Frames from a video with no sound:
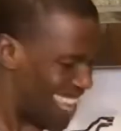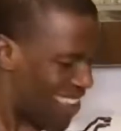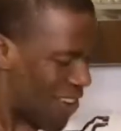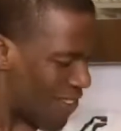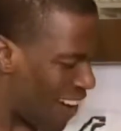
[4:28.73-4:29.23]

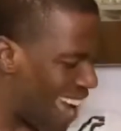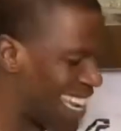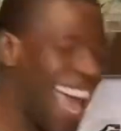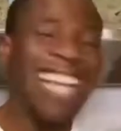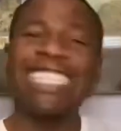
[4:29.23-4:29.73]
Right,
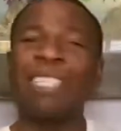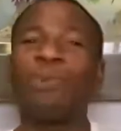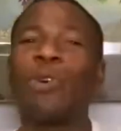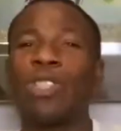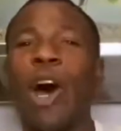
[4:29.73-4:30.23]
that is the
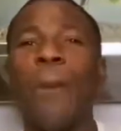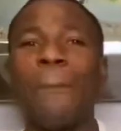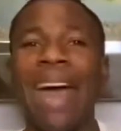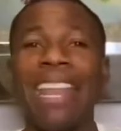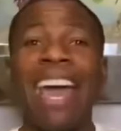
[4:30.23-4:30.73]
sports
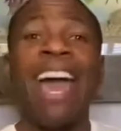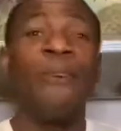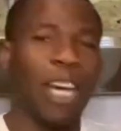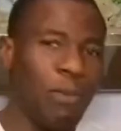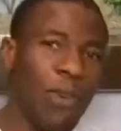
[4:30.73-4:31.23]
armband.
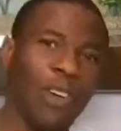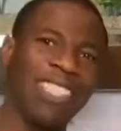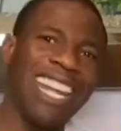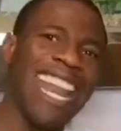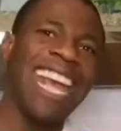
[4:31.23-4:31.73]
We're going to move on to
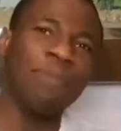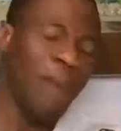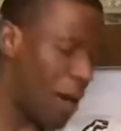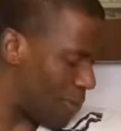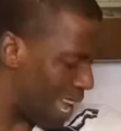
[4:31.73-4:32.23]
the next
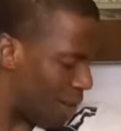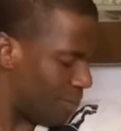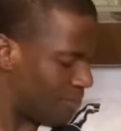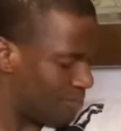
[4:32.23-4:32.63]
mount now.